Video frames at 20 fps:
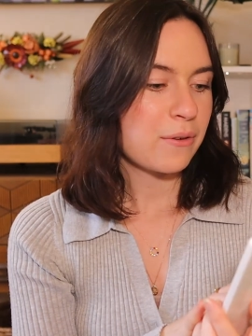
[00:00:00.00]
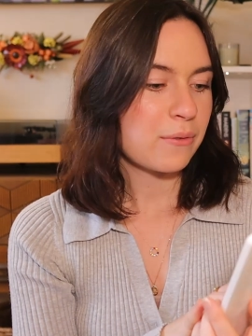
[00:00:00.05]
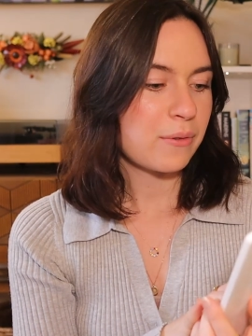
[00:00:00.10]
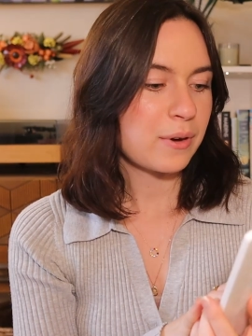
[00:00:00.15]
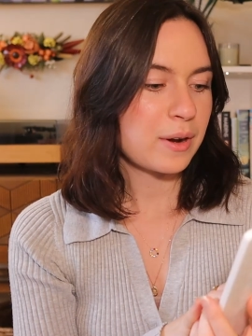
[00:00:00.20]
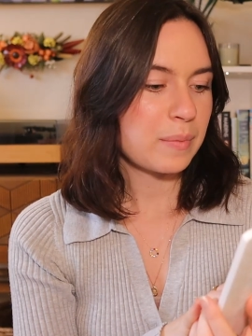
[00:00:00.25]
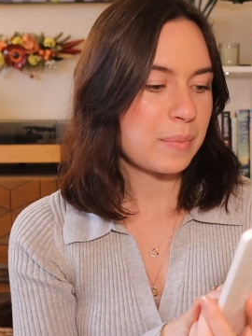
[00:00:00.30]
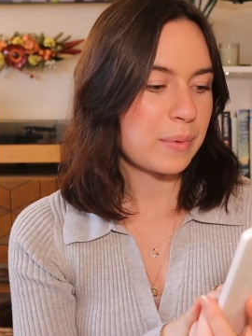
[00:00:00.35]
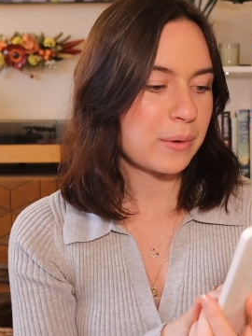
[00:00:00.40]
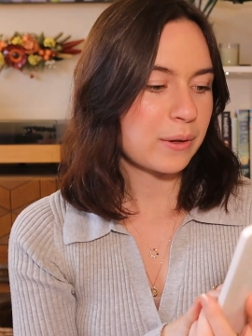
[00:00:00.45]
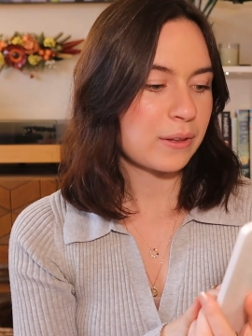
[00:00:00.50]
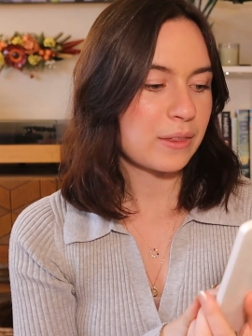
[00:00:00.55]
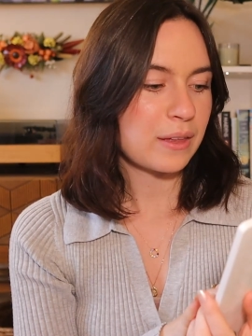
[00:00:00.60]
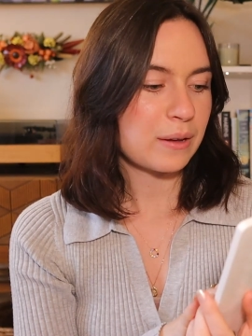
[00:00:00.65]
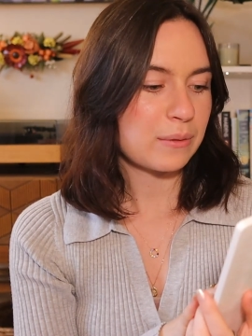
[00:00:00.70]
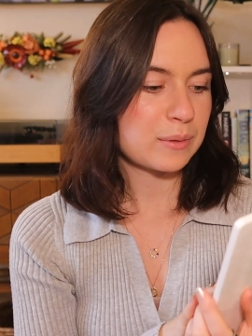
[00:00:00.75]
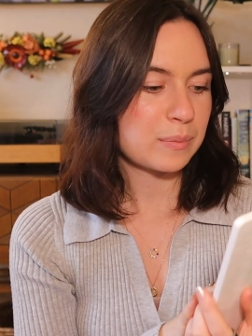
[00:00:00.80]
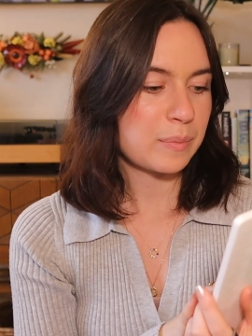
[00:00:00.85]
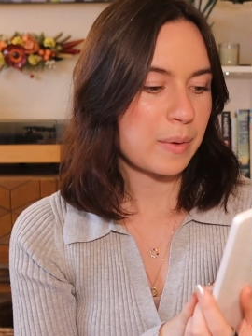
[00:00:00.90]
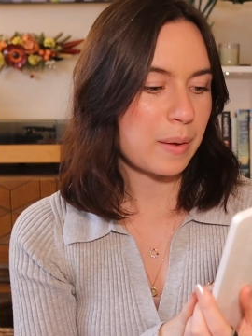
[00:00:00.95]
read a book
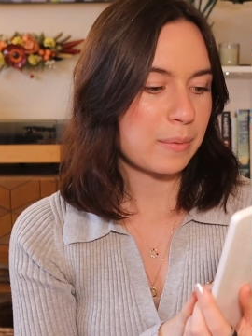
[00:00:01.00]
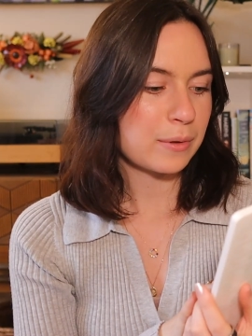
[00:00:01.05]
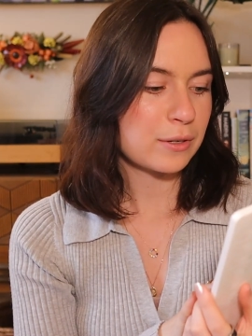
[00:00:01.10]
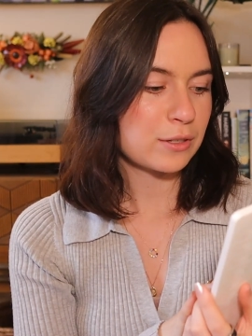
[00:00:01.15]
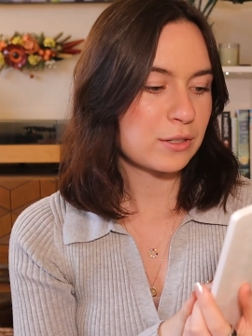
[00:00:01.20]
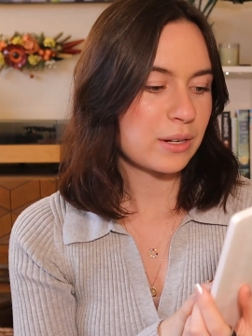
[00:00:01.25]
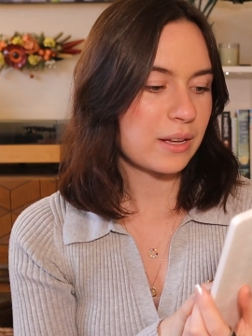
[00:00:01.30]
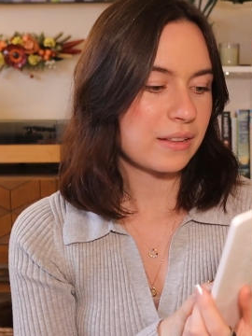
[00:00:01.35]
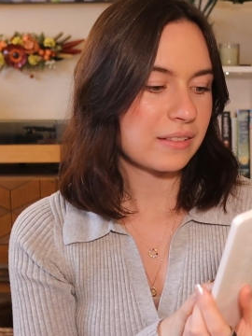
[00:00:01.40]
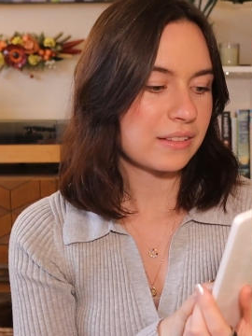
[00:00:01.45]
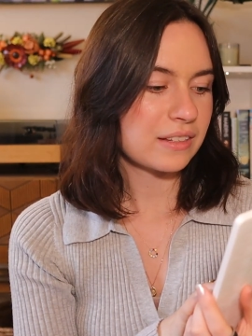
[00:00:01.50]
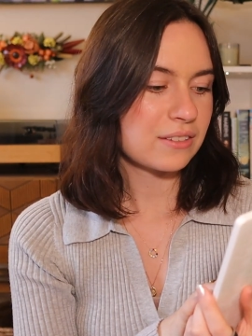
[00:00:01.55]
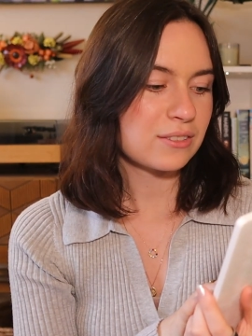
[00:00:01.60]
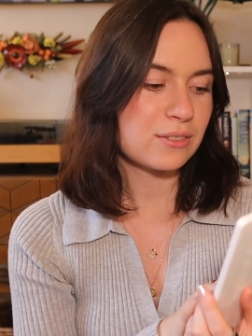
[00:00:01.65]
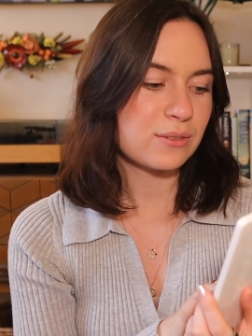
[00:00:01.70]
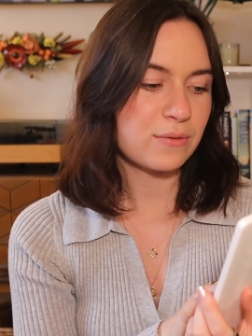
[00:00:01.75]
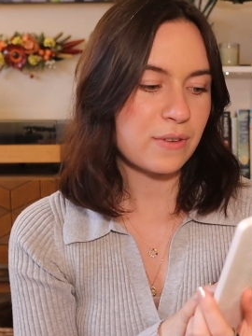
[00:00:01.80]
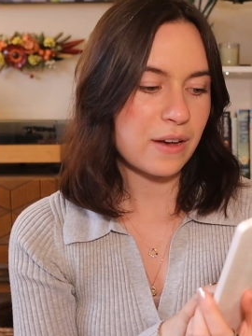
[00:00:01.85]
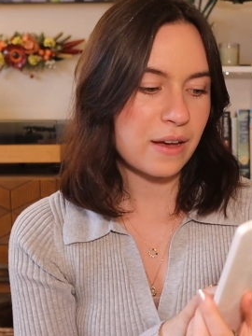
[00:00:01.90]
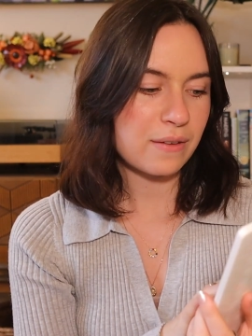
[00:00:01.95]
that was published at
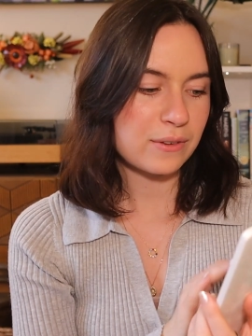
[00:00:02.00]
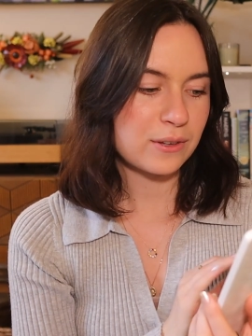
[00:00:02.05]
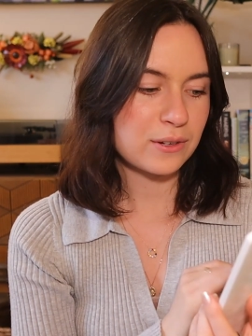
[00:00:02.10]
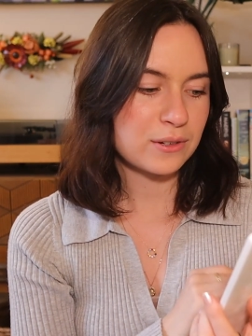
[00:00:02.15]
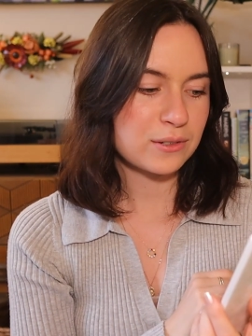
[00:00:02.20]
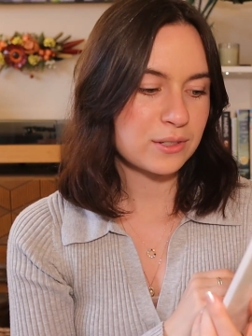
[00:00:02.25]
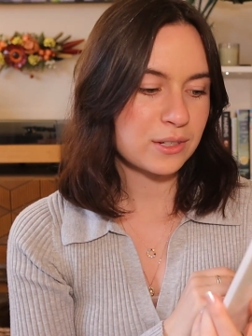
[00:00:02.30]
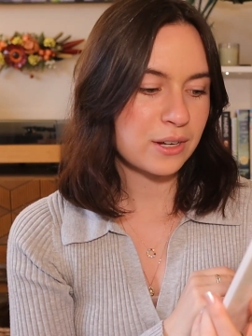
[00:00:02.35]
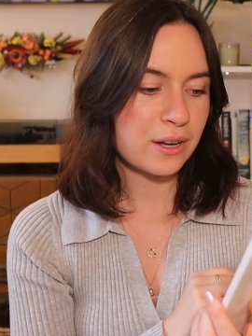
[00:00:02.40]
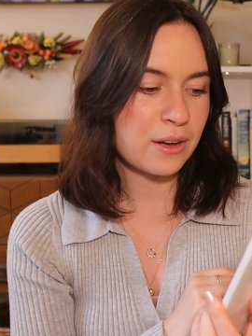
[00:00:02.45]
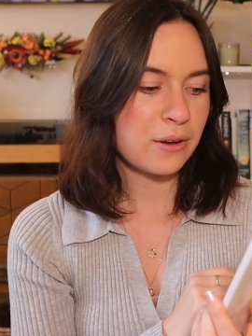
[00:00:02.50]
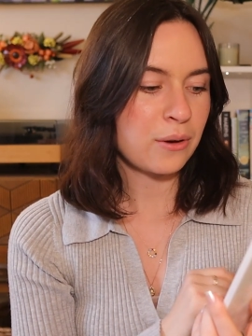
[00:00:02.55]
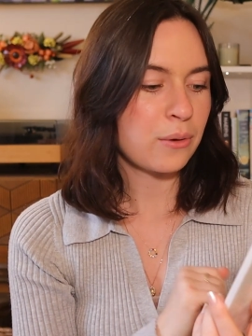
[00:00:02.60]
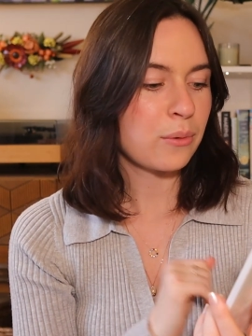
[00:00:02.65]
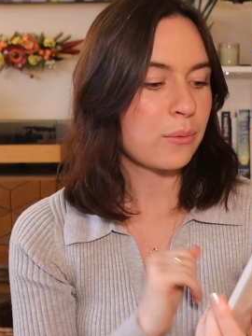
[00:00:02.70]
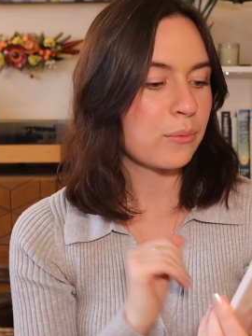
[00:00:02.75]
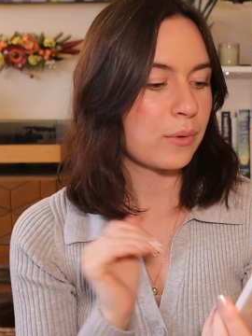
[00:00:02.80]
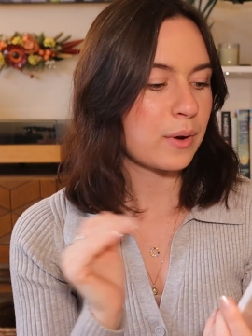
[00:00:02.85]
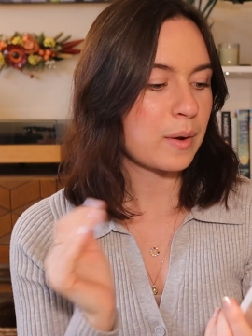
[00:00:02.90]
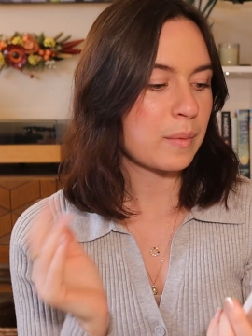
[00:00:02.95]
least 5 years
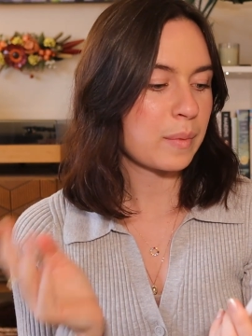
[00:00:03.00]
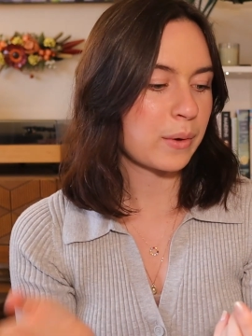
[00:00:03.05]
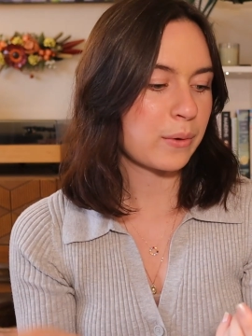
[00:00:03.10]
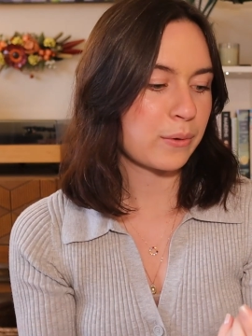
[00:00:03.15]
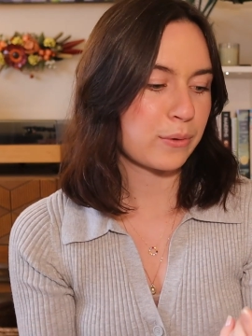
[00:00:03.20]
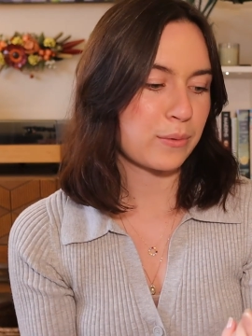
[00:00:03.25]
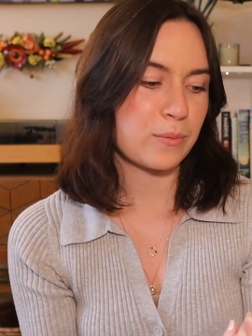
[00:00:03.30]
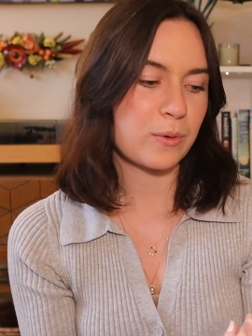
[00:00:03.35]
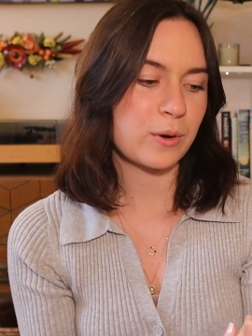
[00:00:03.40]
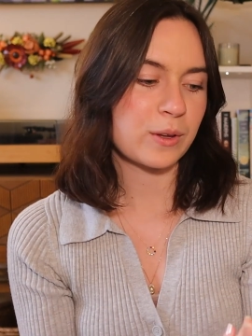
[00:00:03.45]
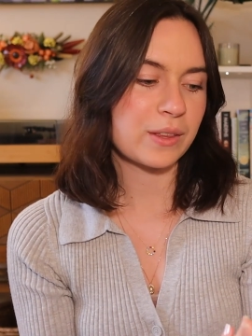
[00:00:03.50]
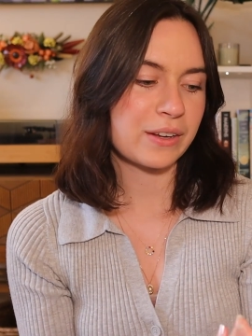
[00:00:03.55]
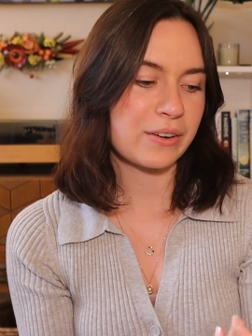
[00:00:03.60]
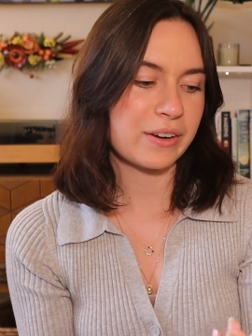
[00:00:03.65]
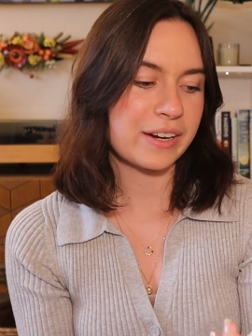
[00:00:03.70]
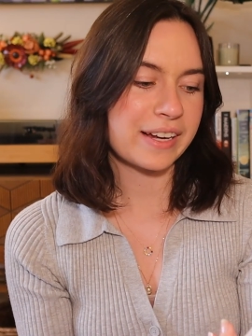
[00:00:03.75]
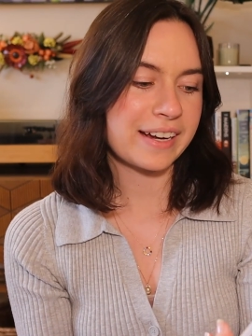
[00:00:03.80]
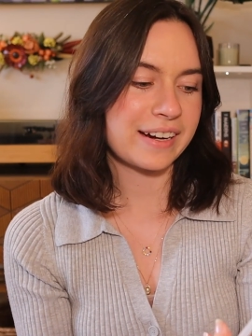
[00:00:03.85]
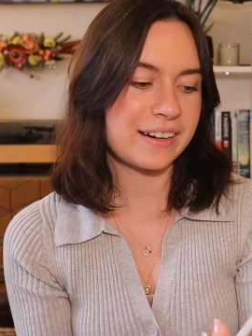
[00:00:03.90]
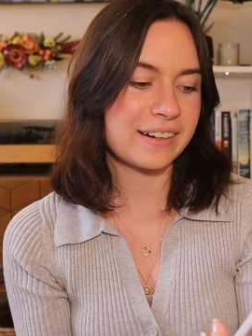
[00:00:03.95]
ago, read a book with a morally
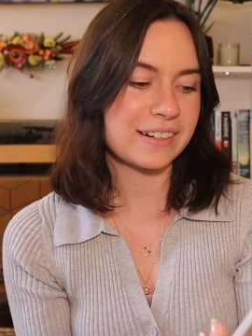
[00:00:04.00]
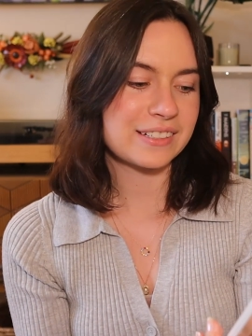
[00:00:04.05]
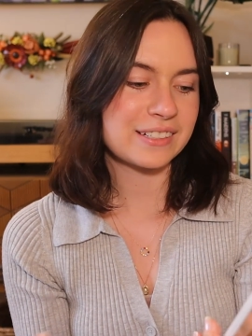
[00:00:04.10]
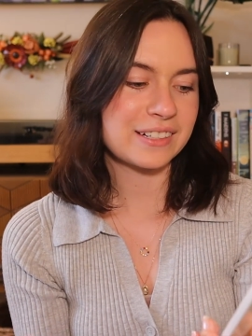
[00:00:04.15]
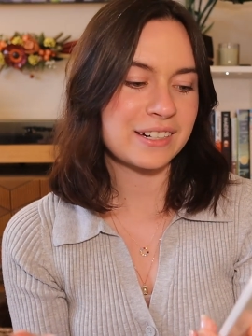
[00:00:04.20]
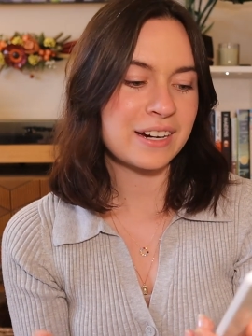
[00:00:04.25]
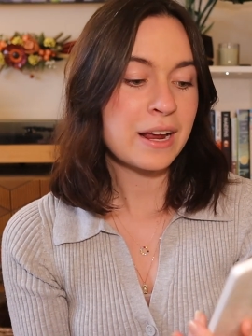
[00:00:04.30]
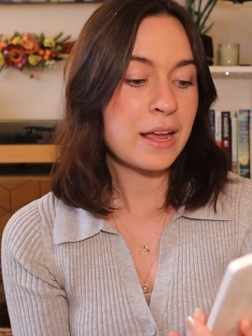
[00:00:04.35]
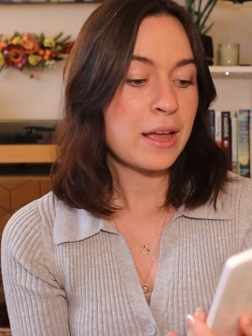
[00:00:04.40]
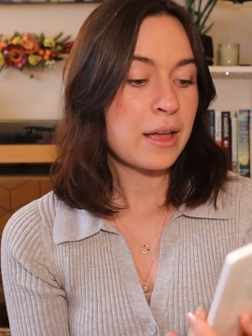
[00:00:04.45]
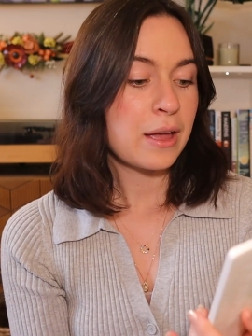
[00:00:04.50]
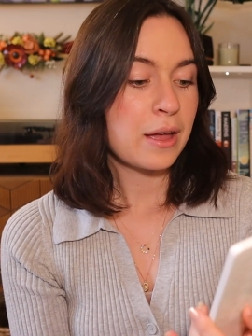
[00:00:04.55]
great character,